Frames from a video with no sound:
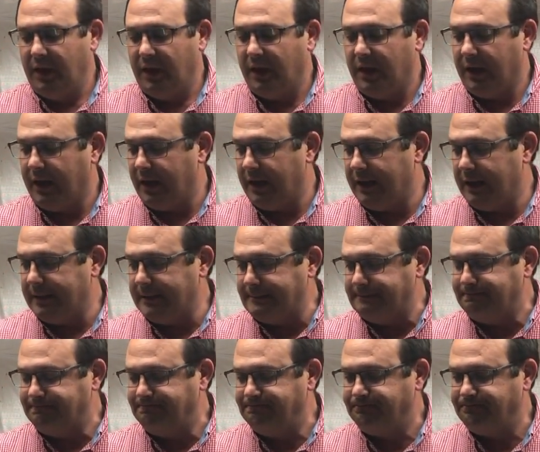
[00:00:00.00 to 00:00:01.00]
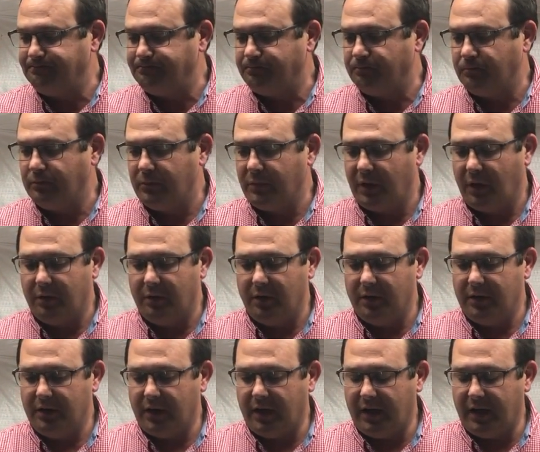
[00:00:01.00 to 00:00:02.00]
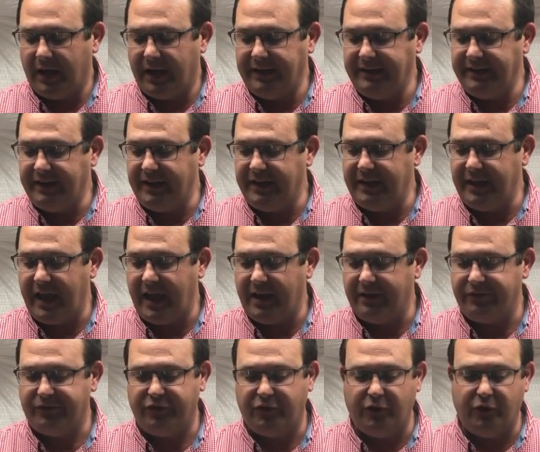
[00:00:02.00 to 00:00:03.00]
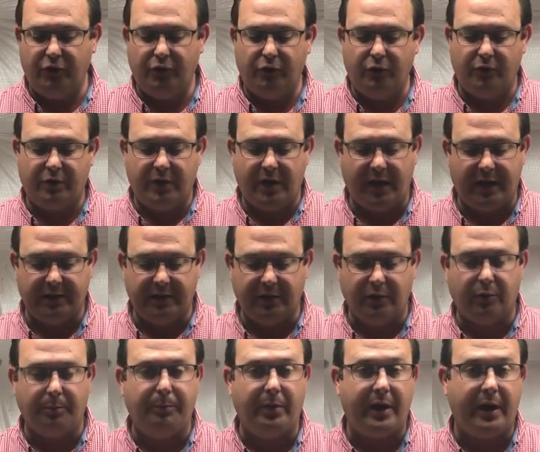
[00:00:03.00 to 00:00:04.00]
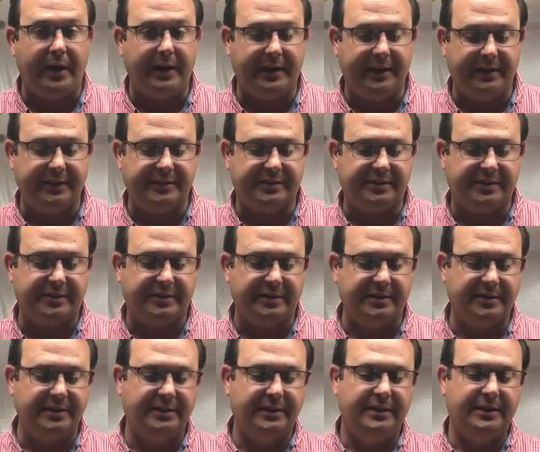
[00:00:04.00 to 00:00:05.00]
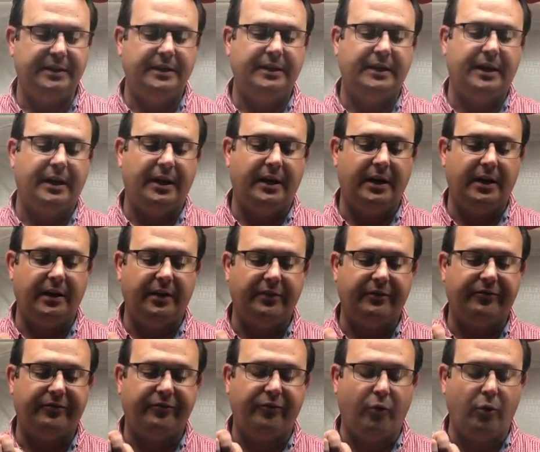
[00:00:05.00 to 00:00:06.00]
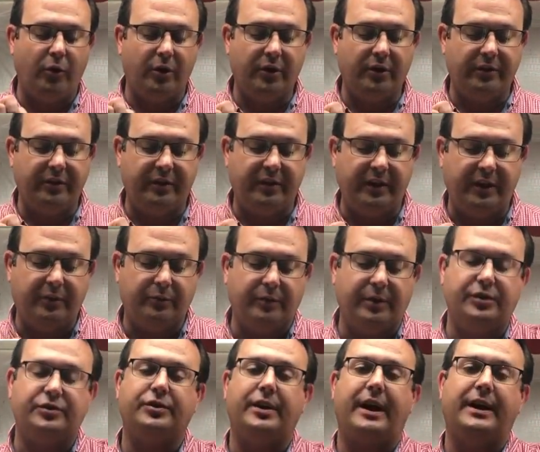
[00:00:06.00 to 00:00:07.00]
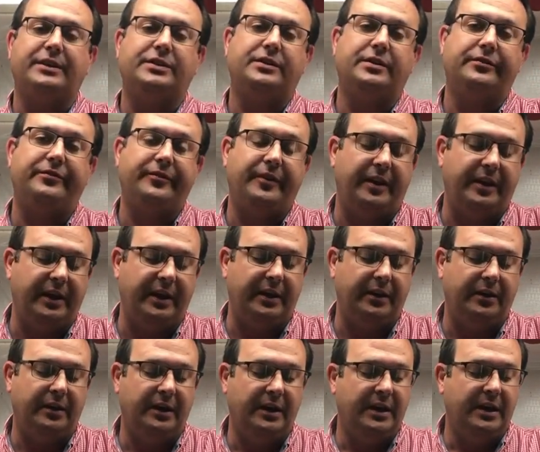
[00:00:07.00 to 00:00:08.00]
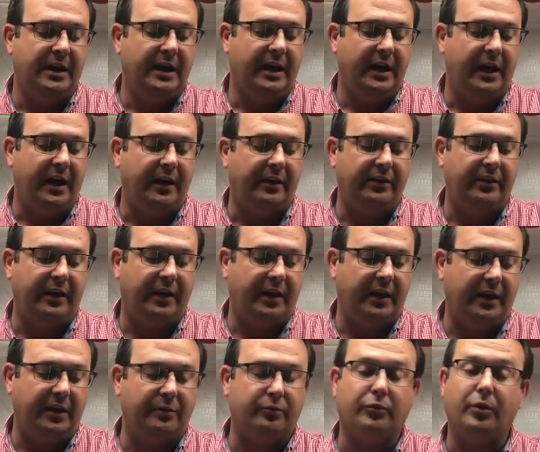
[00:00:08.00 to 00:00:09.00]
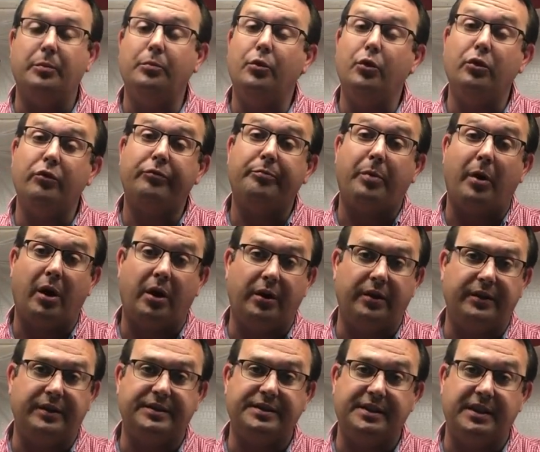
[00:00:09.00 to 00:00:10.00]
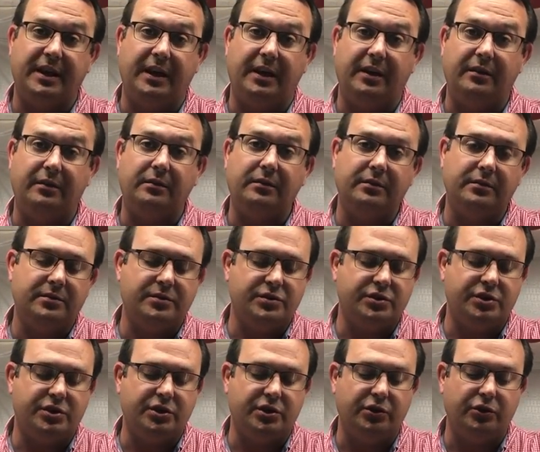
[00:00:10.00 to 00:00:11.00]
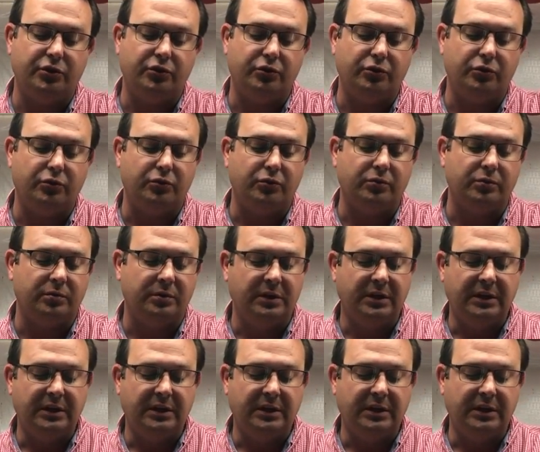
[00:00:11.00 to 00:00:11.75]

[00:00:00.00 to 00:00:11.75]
I did have to cut little pockets for the retracts to fit in, and then remove part of the skin to